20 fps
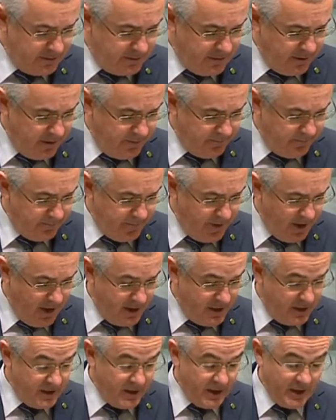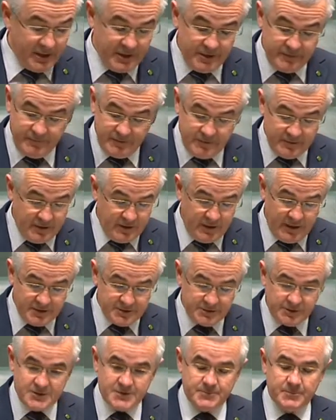And even
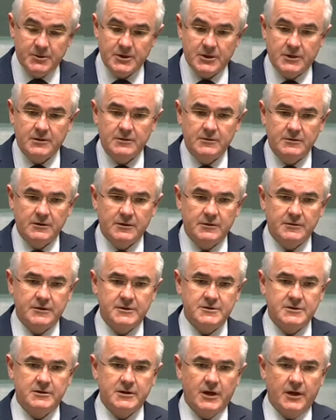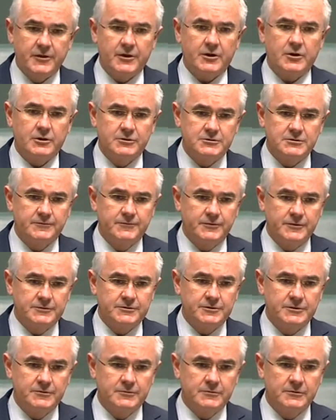as I speak, there's another
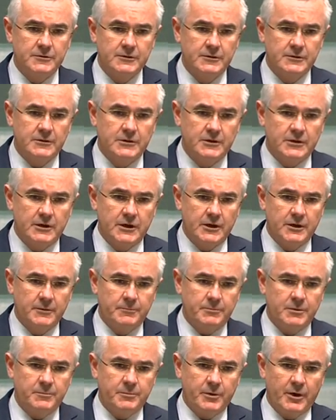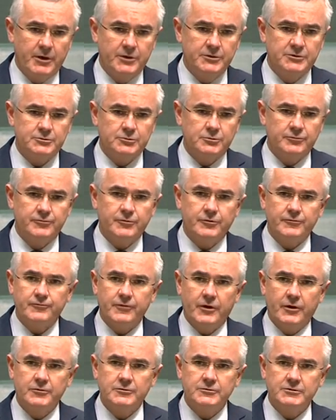controversial proposal for a
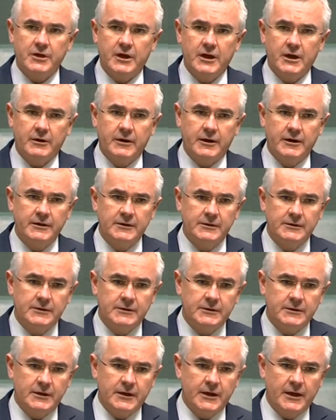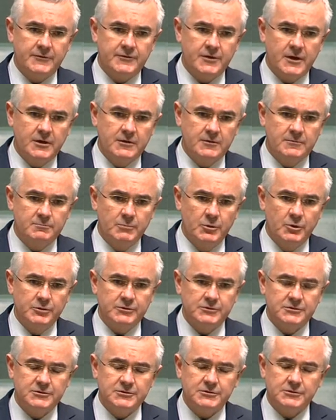phone tower at the end of
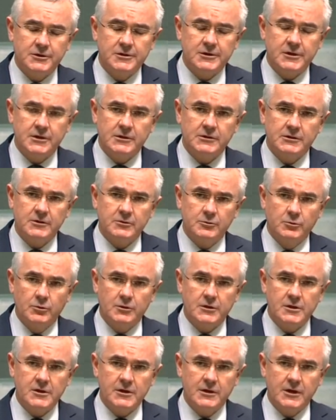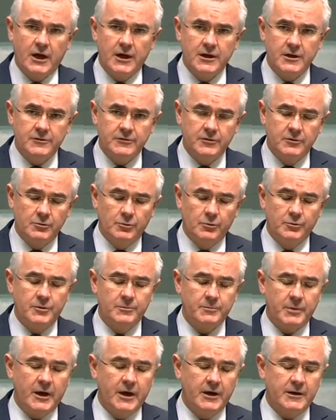Merton Street in Glenorchy, again in the
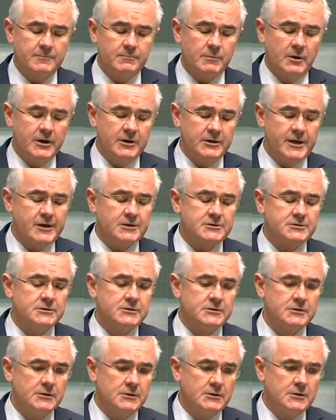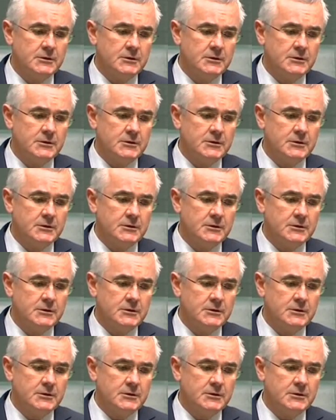northern part of my electorate.